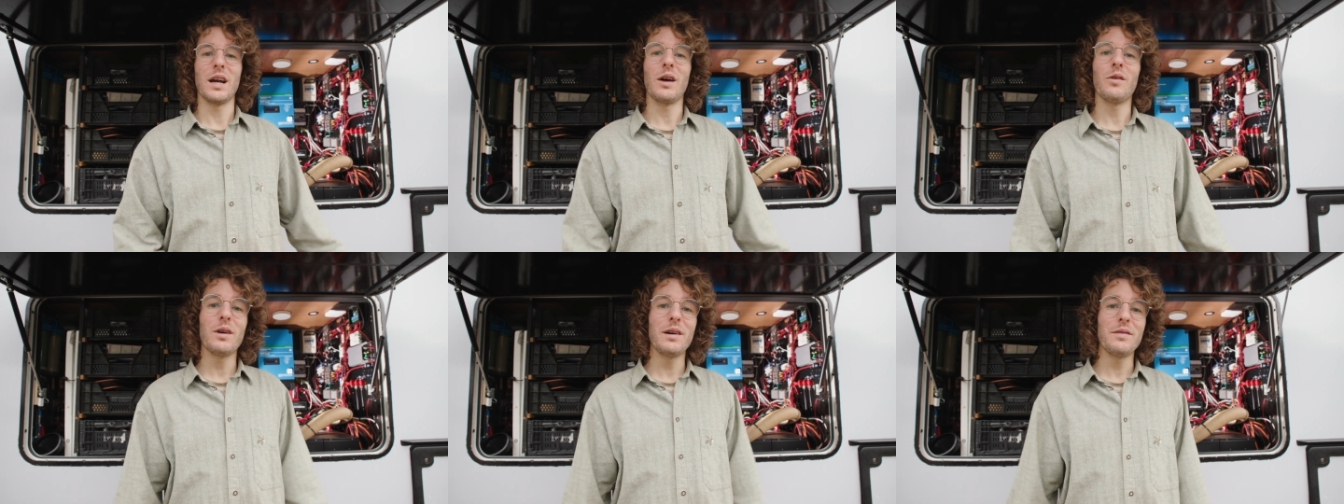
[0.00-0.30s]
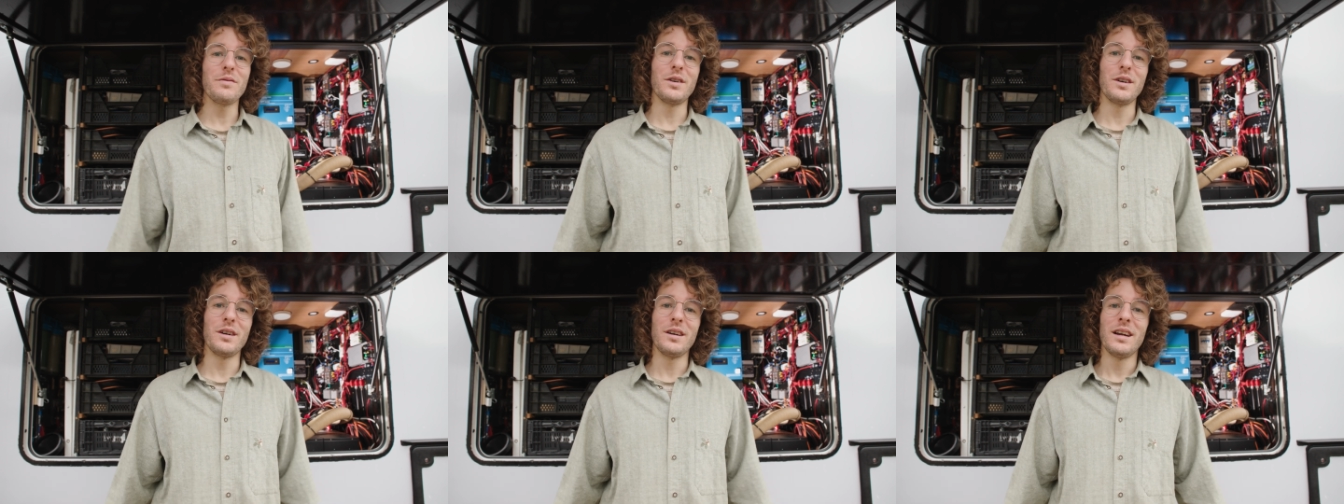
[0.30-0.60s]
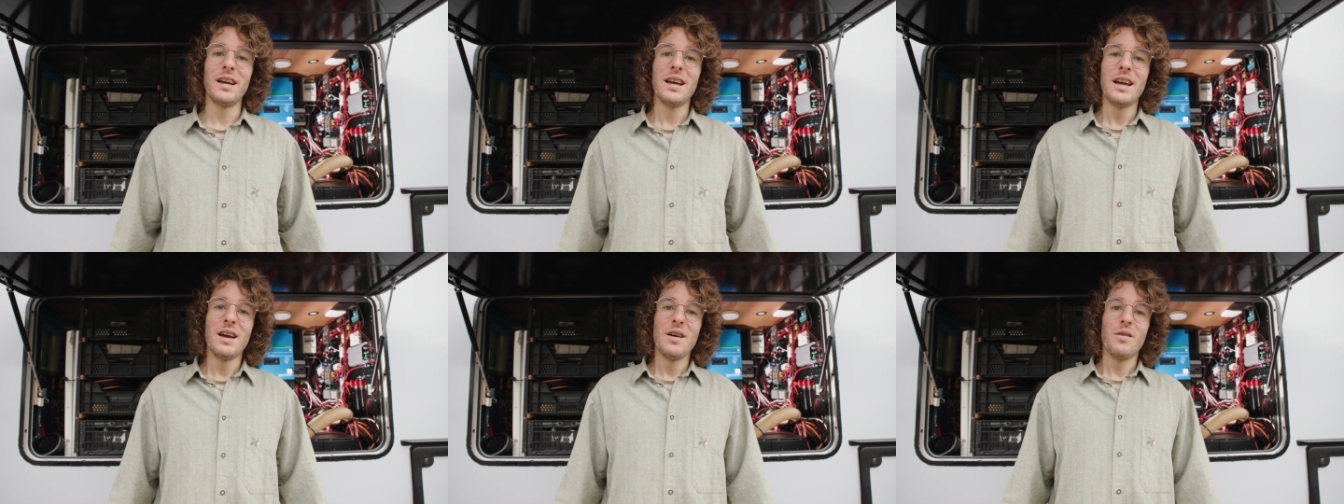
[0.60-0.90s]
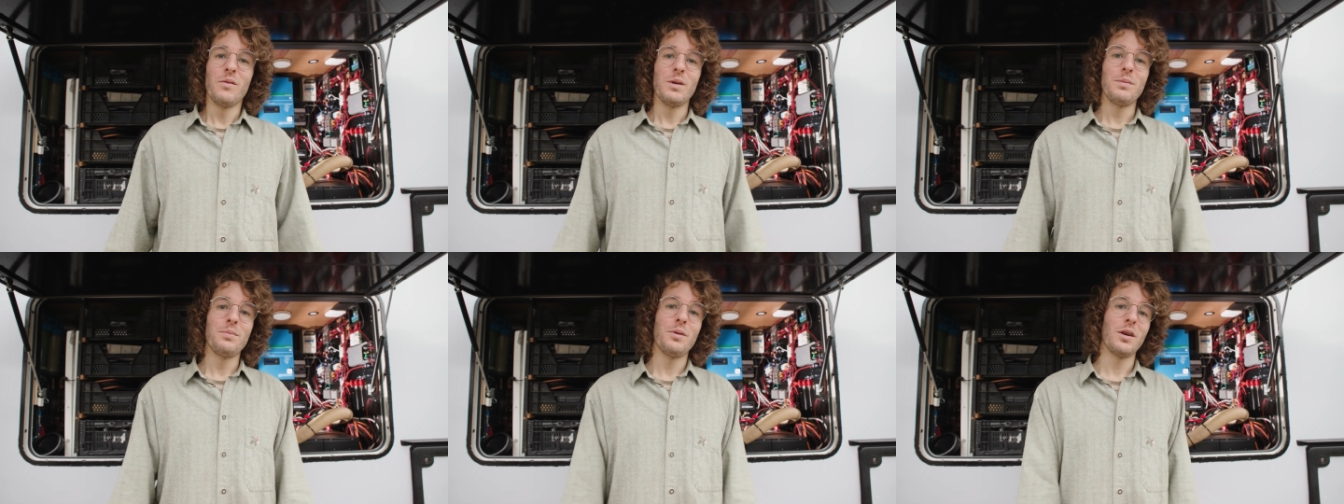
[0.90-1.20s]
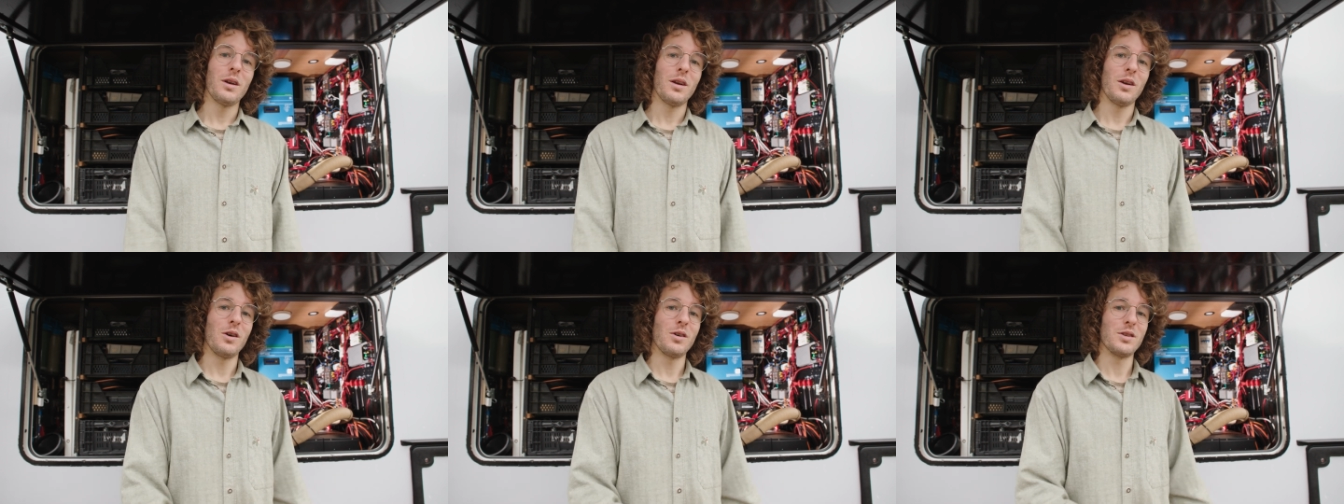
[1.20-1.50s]
However, we
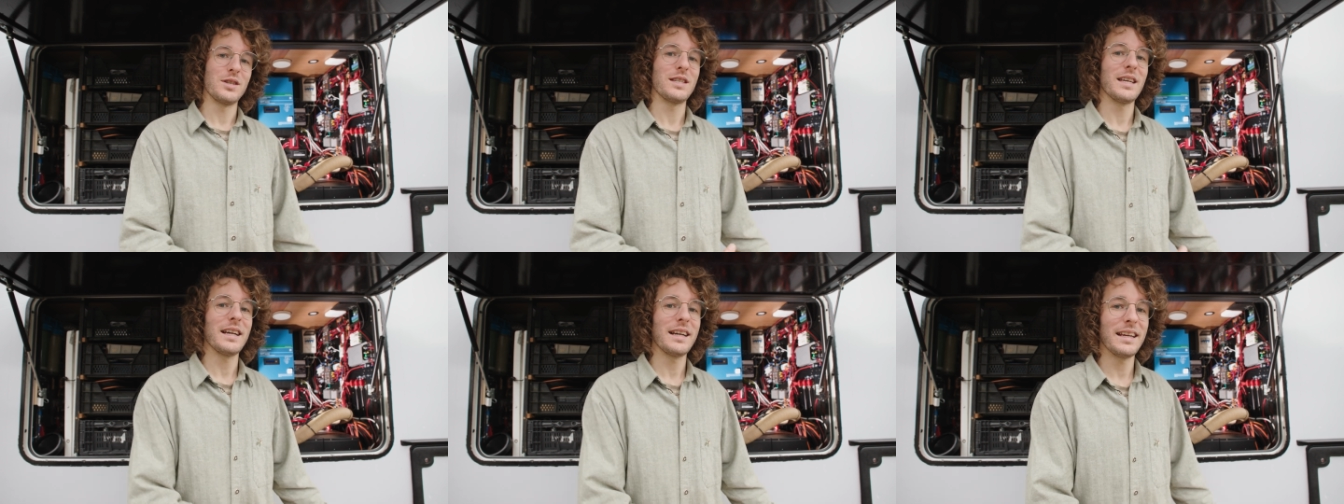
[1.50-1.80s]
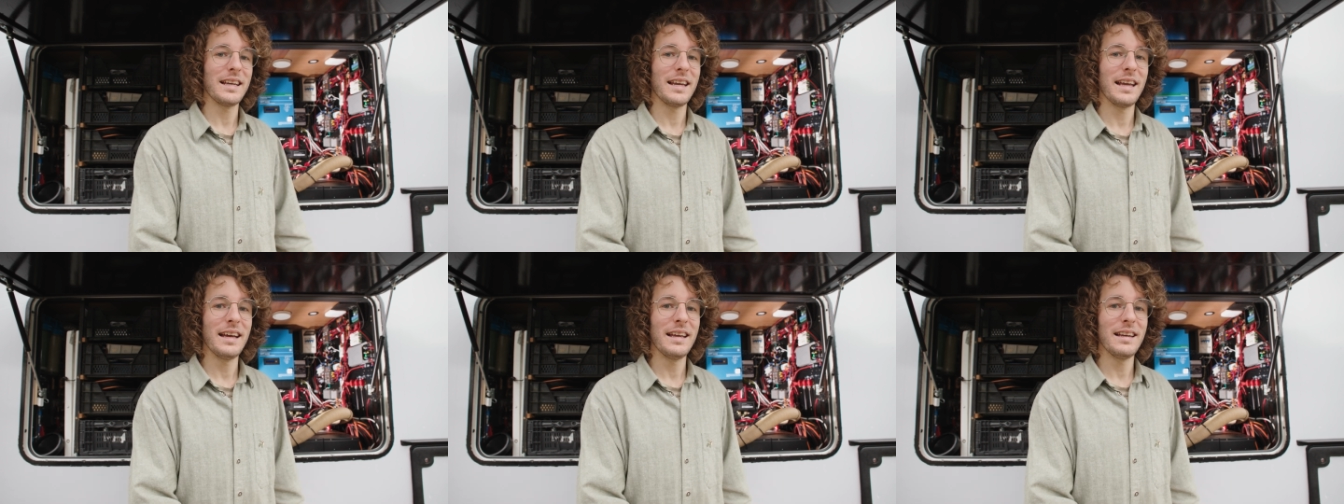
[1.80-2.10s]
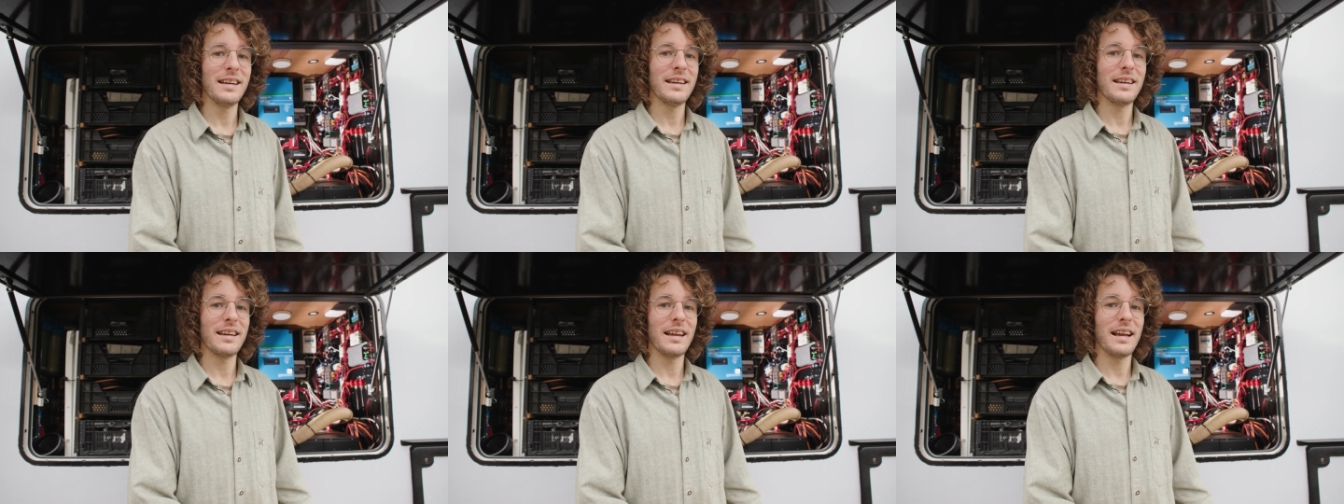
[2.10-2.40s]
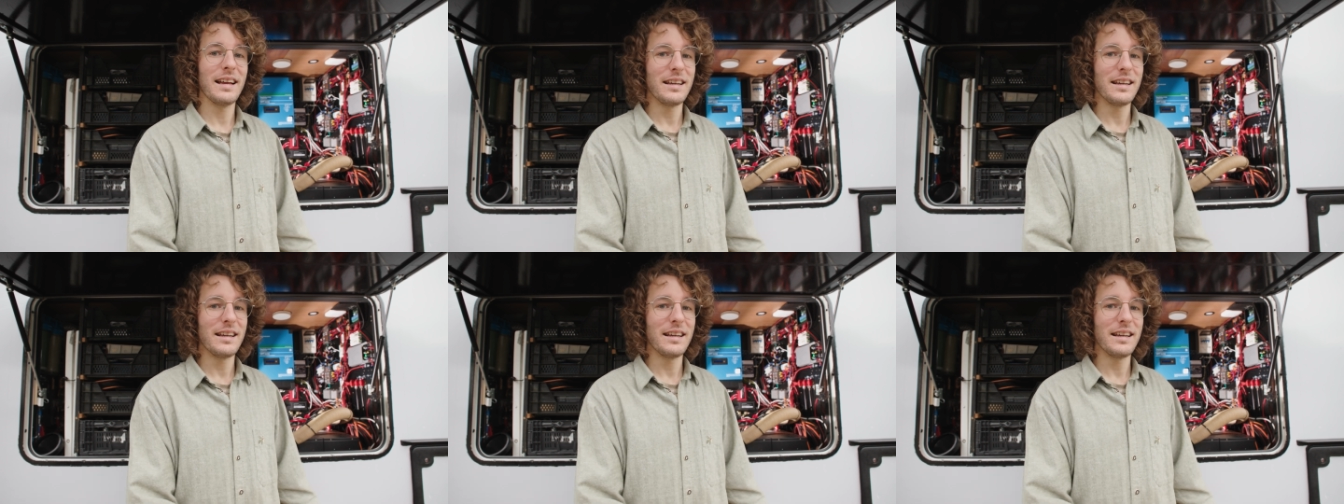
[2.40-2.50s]
bought a lot secondhand